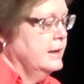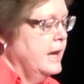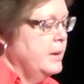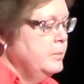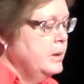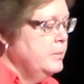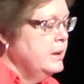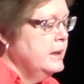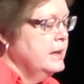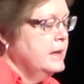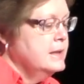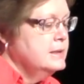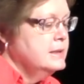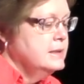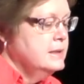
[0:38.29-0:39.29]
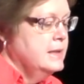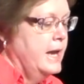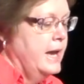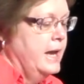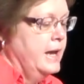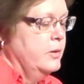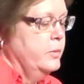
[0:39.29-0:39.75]
Let me begin
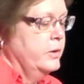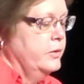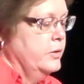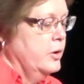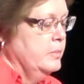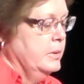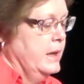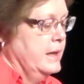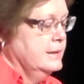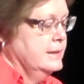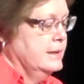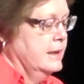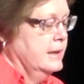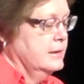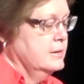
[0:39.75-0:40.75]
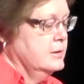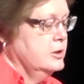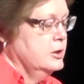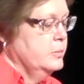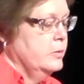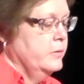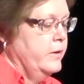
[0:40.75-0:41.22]
today with your blessing
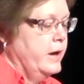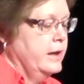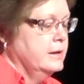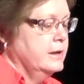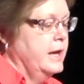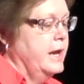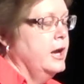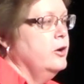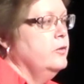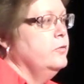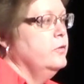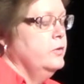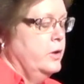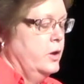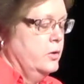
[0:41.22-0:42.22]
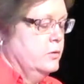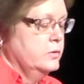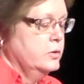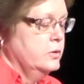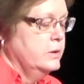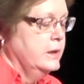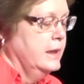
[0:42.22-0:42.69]
to provide care for
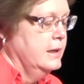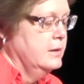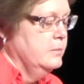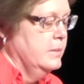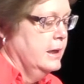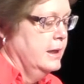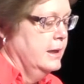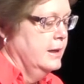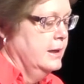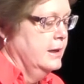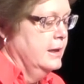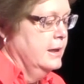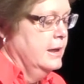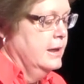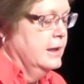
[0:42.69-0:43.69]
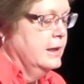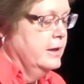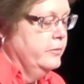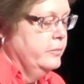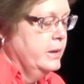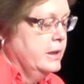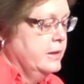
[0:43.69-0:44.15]
those who need me.
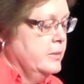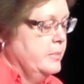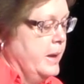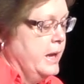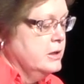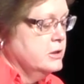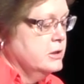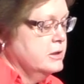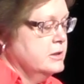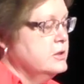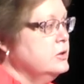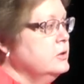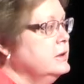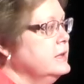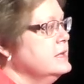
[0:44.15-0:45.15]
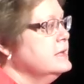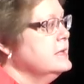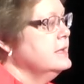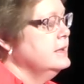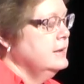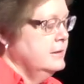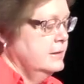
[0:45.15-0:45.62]
Give me the patience to
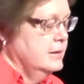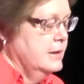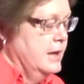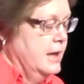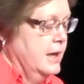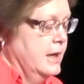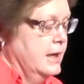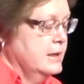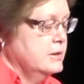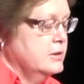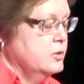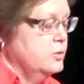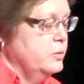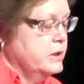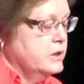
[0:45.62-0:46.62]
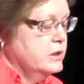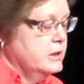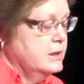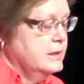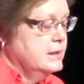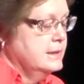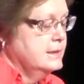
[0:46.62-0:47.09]
listen,
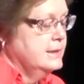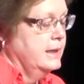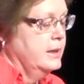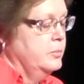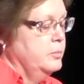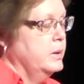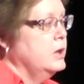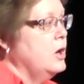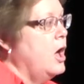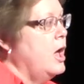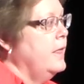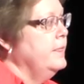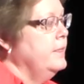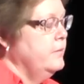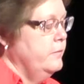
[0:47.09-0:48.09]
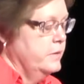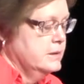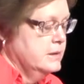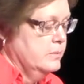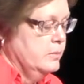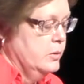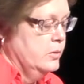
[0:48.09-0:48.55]
intuition to see beyond the
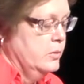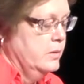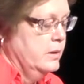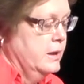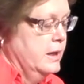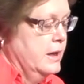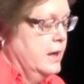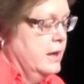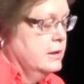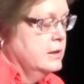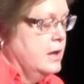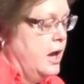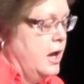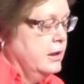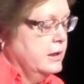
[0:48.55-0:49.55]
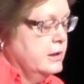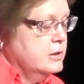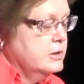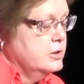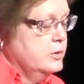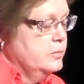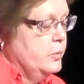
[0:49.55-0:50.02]
visible,
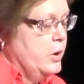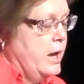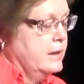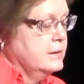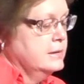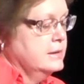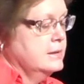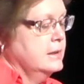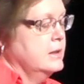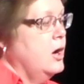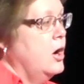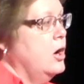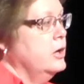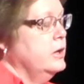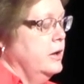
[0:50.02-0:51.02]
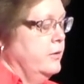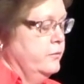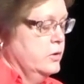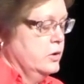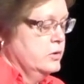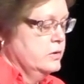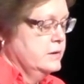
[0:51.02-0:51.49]
knowledge to practice the art
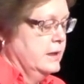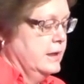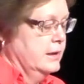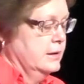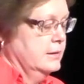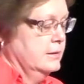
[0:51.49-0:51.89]
of nursing,